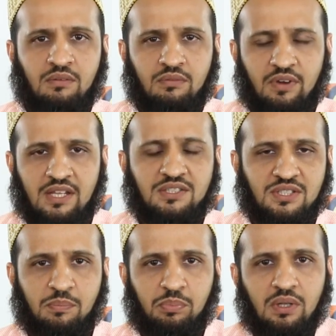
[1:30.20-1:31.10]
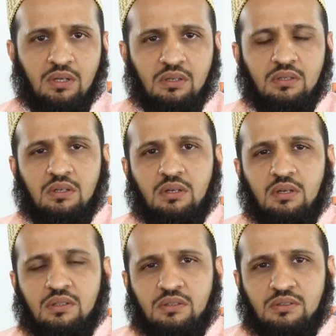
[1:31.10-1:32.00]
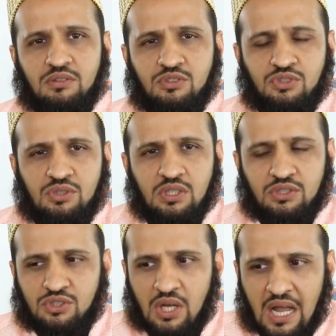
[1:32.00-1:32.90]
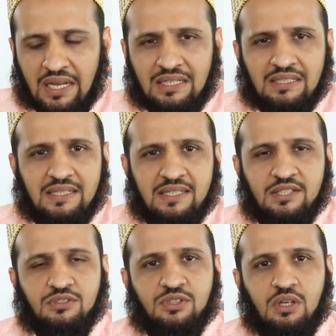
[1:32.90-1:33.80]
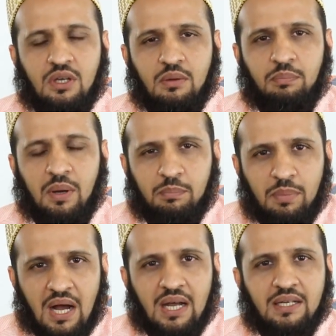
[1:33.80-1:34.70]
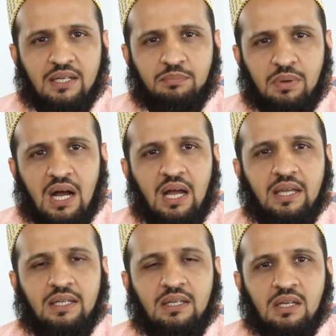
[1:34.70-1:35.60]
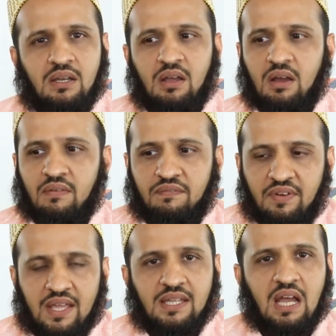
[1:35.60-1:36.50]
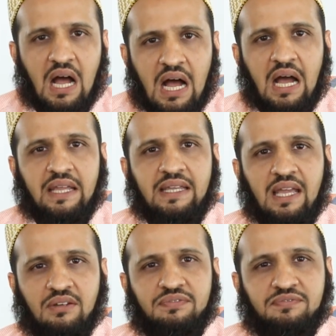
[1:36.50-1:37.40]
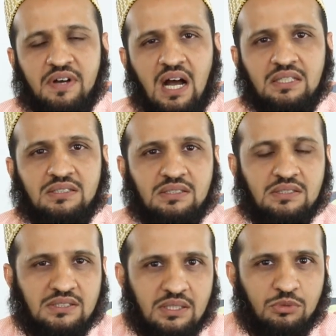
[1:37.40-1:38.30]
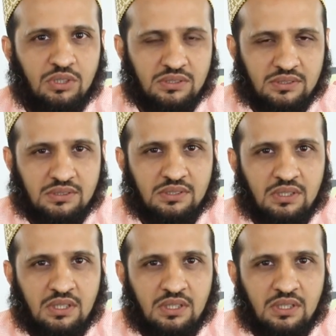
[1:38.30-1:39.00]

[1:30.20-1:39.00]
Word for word: Very simple the child is bombarded by very high and fast stimulus.